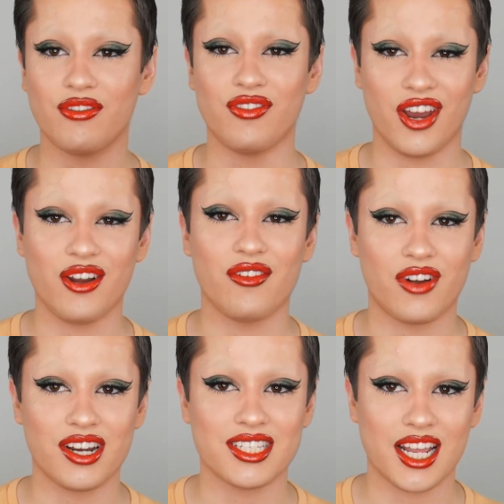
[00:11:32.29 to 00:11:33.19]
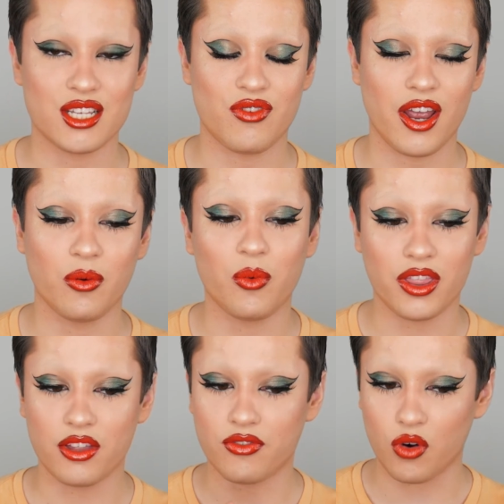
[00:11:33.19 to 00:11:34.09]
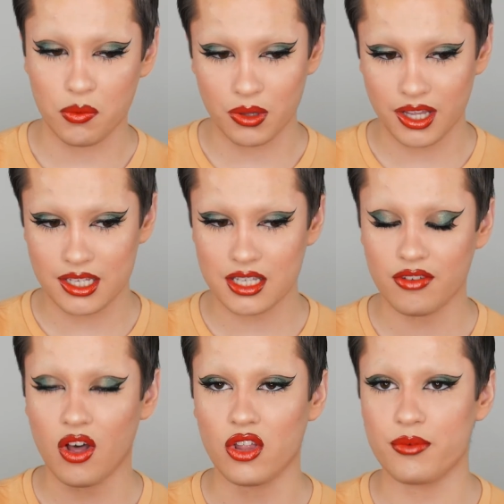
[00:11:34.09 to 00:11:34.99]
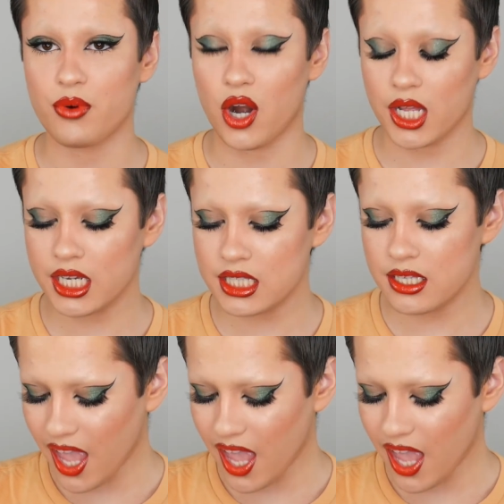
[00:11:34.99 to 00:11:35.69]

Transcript: very satisfied with the formulas of all the products.